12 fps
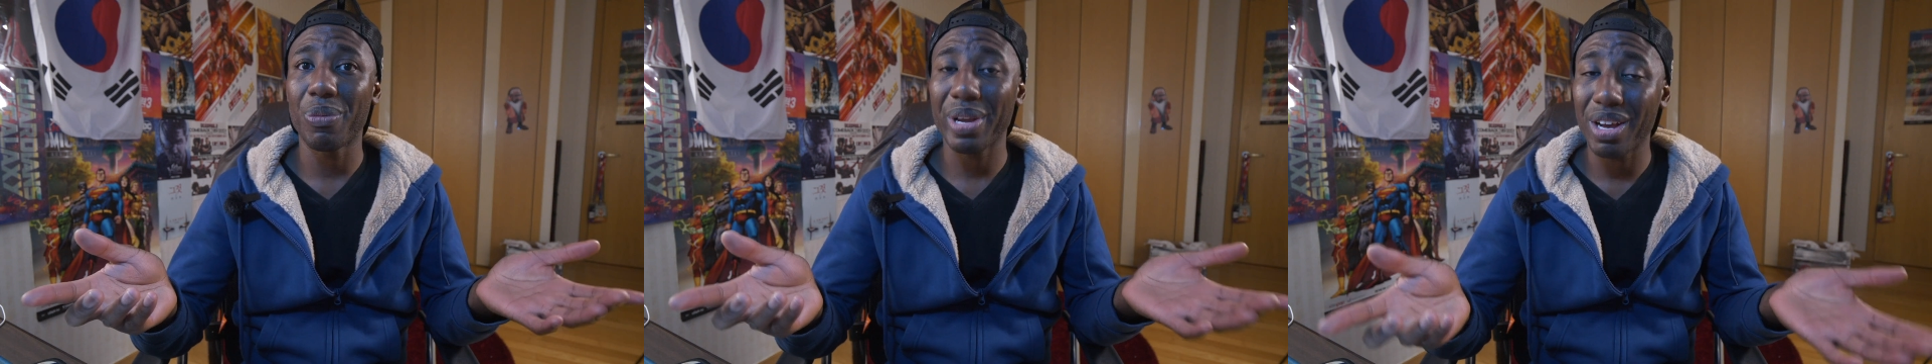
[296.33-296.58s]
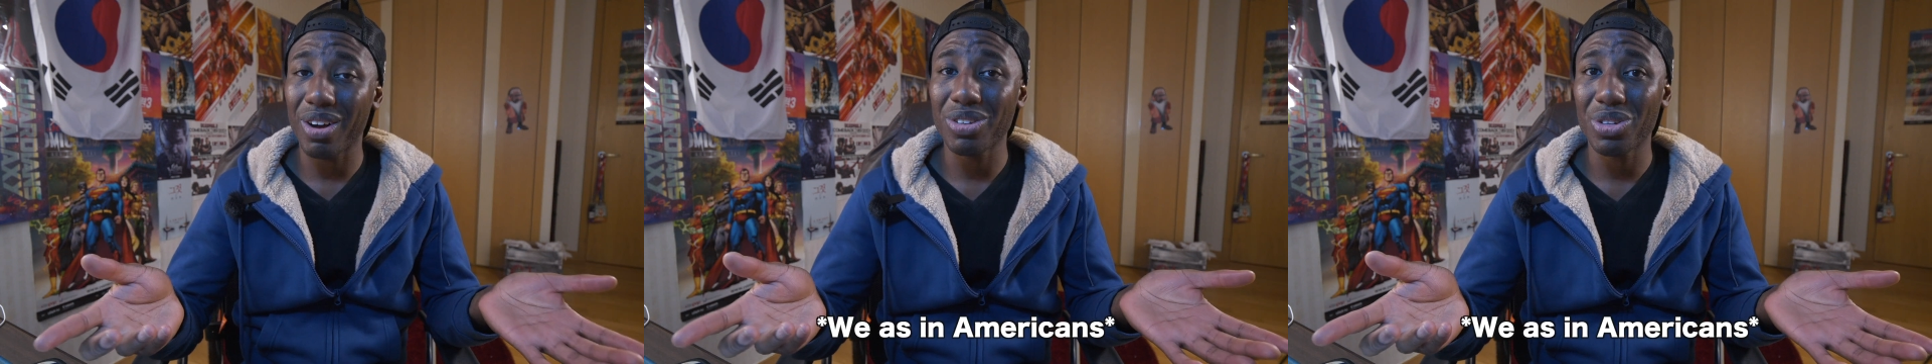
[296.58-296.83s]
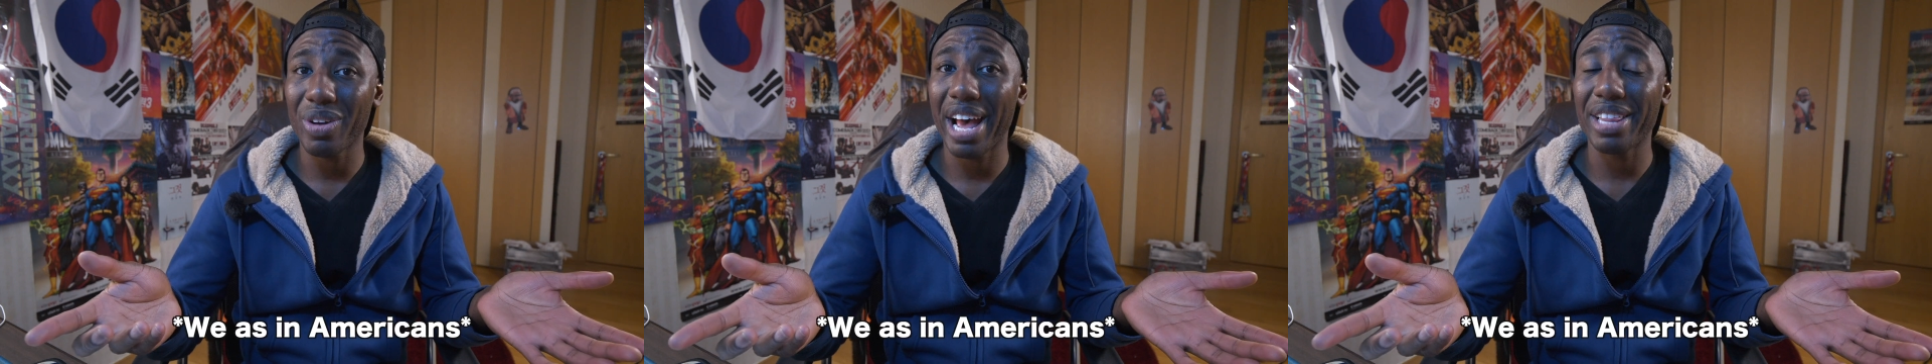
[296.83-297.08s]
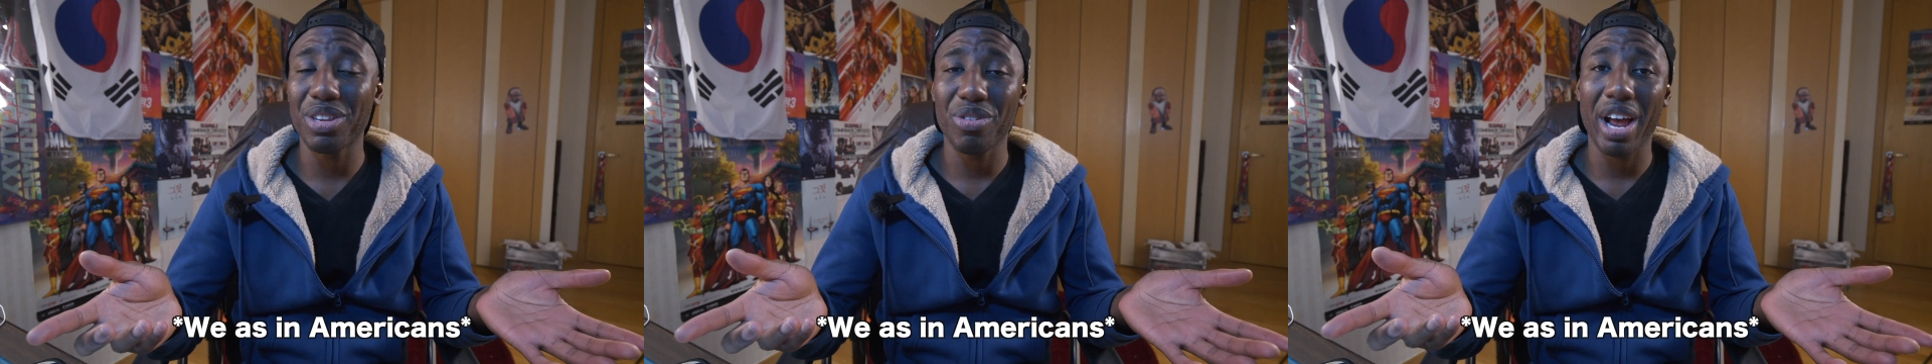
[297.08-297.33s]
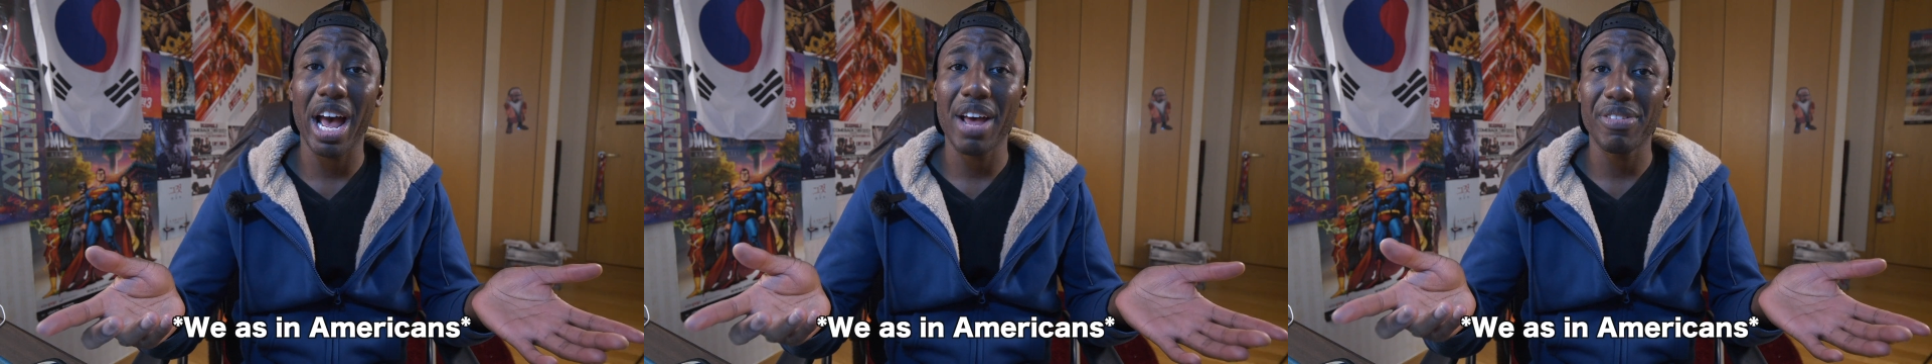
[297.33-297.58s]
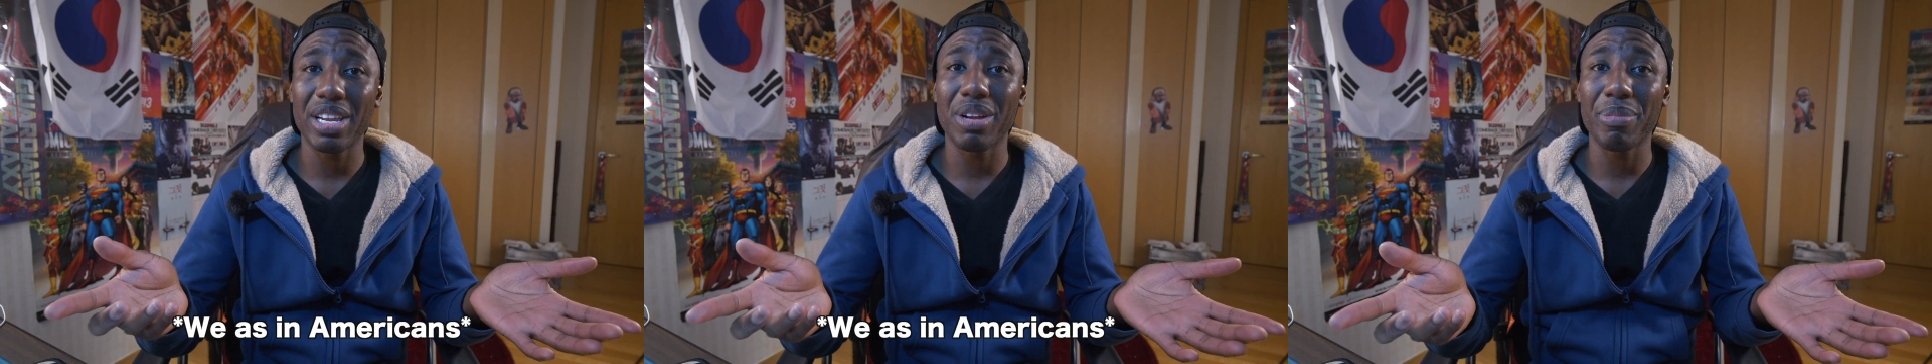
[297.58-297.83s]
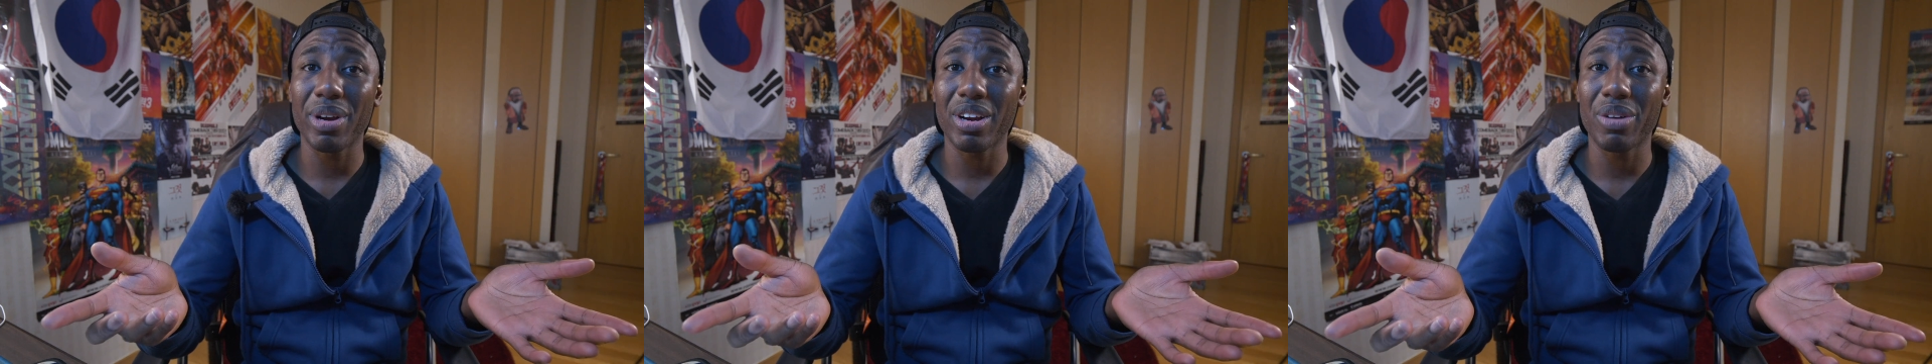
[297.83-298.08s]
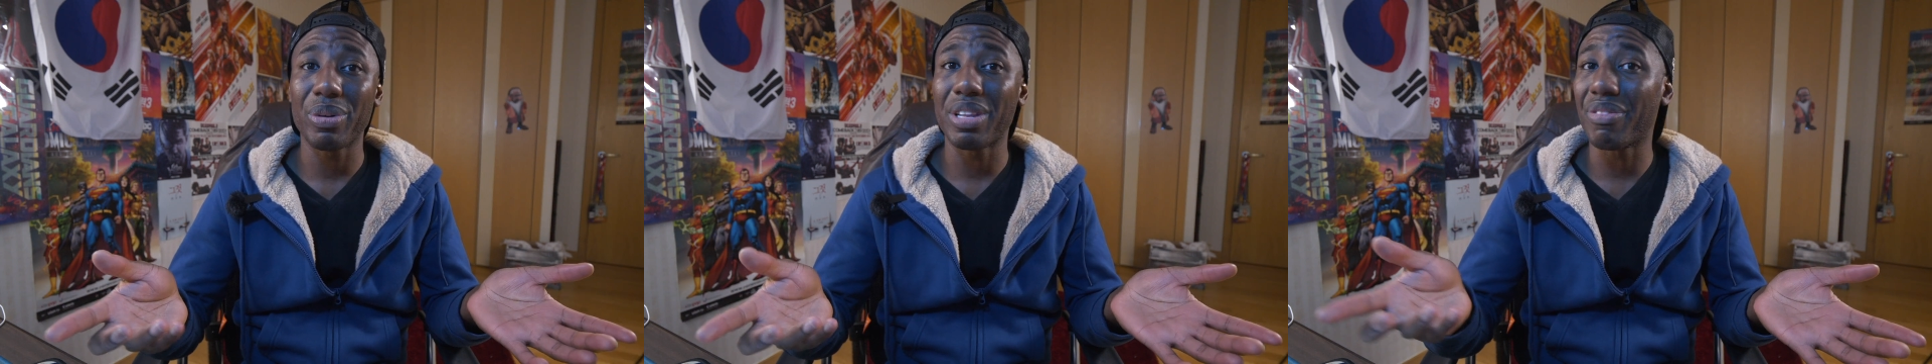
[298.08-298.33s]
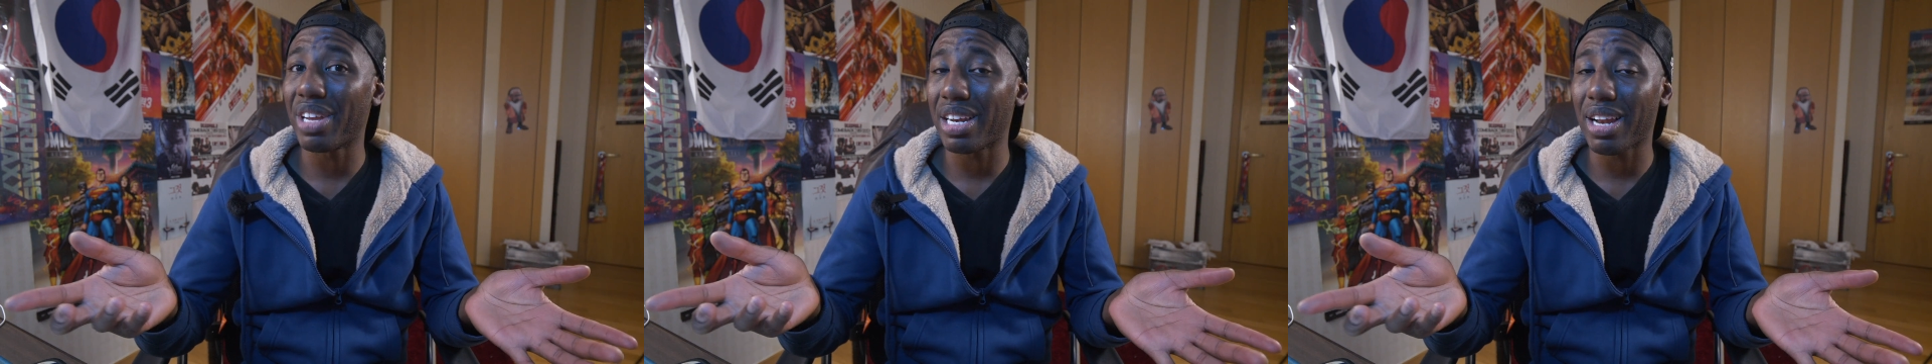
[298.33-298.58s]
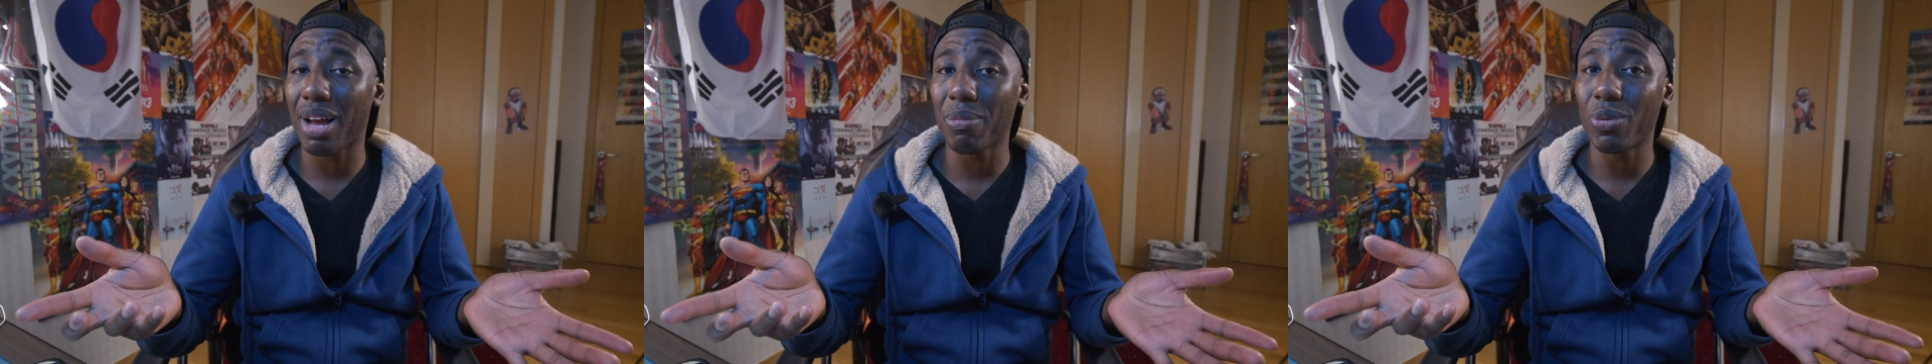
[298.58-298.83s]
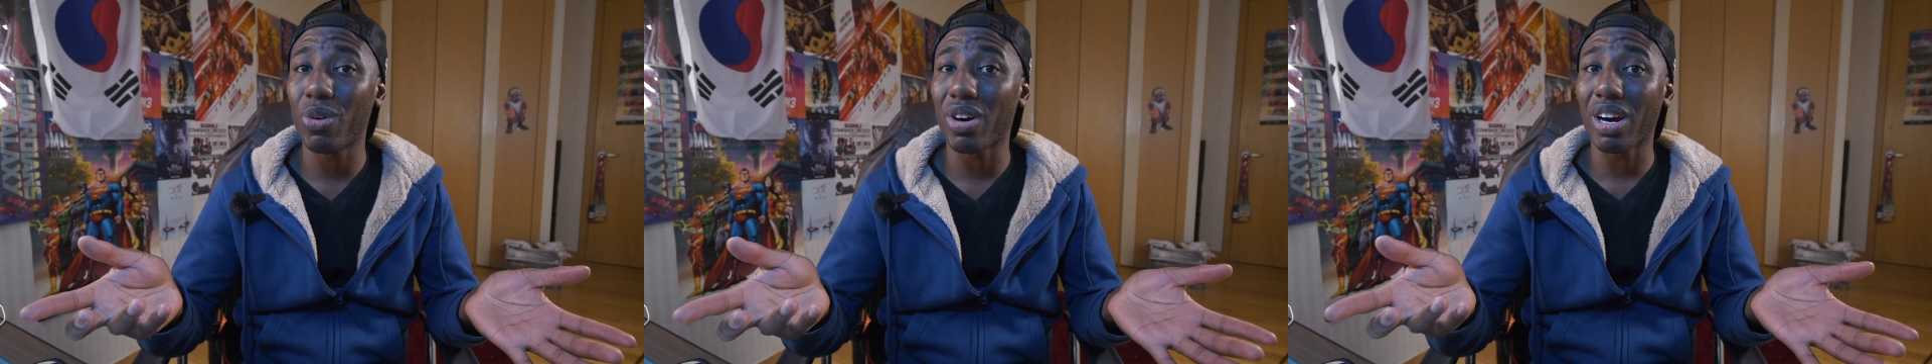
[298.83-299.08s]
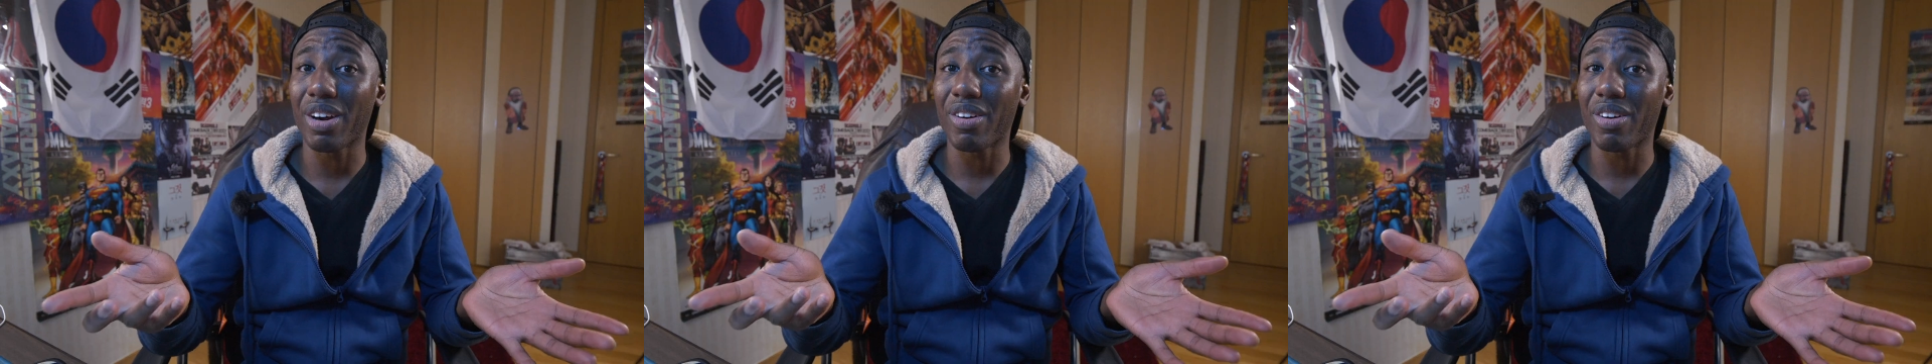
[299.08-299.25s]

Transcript: we also had the draft in America with the Vietnam War,